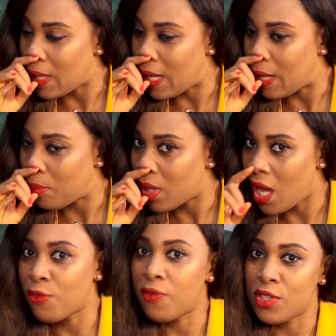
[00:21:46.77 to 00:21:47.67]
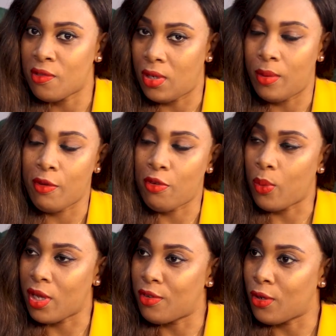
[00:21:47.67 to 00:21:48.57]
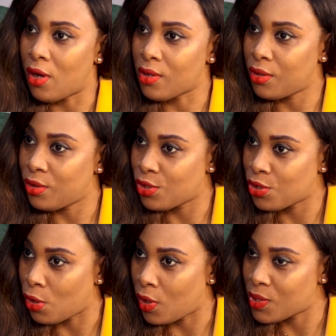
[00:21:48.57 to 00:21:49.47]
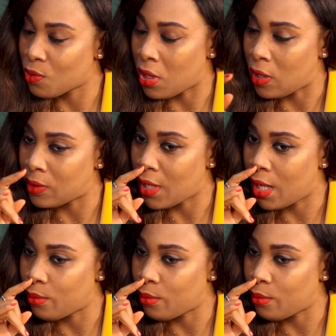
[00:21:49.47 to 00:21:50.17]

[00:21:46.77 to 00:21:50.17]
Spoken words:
And first of all, before we even got on the show as well,